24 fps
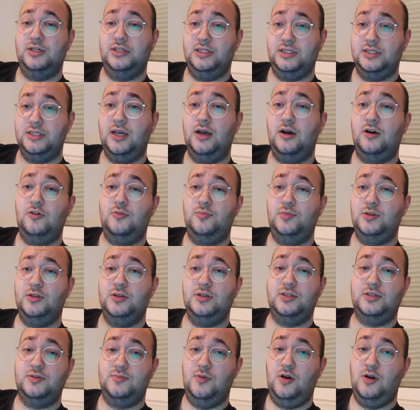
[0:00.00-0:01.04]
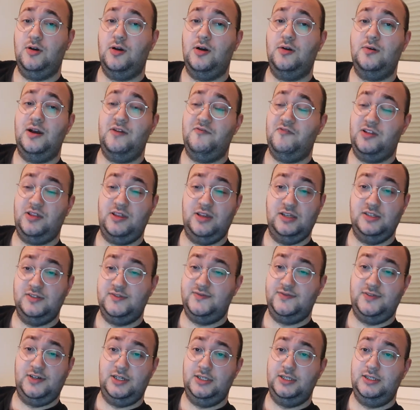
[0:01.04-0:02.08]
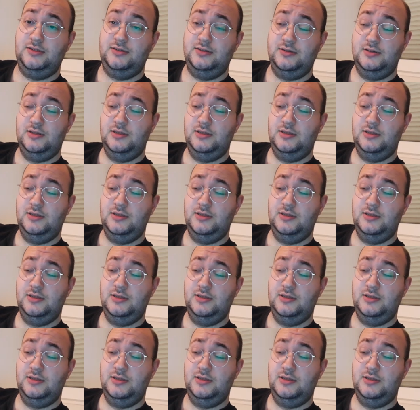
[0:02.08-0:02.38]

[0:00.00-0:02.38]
is hope that tomorrow everything's fine.